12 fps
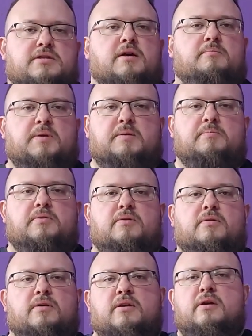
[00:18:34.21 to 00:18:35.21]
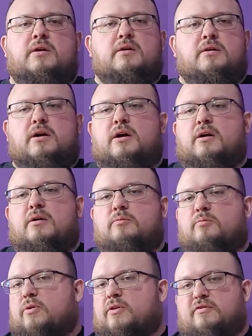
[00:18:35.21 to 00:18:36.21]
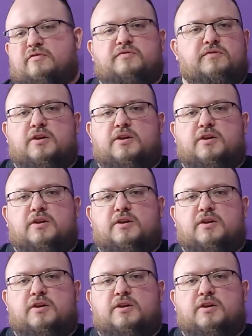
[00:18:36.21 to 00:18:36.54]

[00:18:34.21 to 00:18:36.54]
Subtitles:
that people would have,